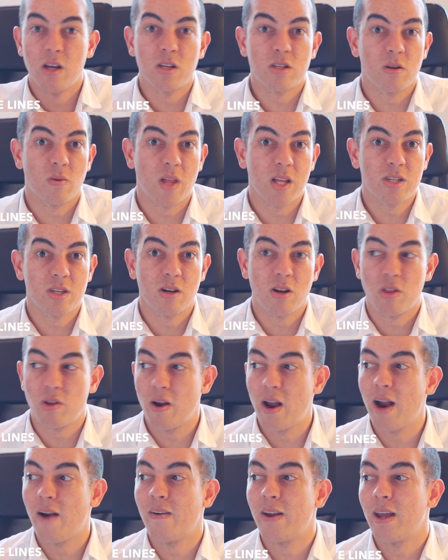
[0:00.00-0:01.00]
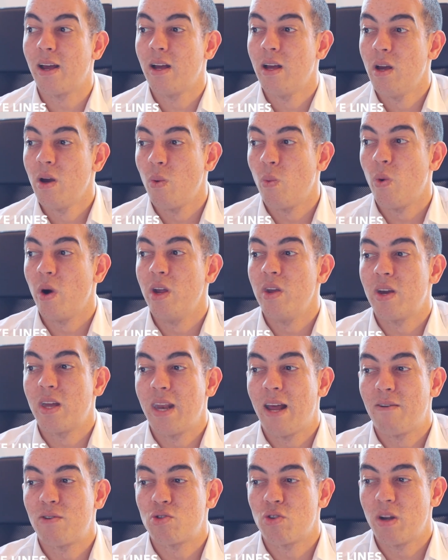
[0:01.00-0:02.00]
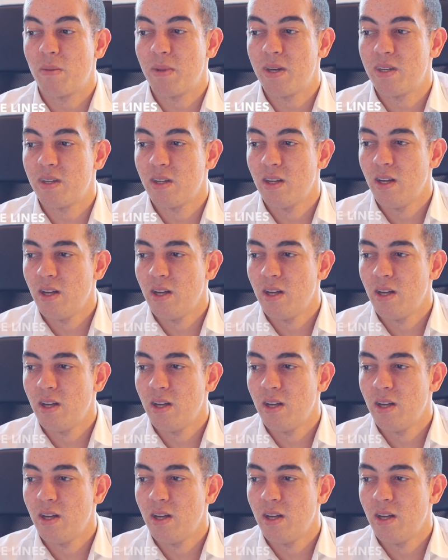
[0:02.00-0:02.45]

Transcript: So that's another area where you can have treatment.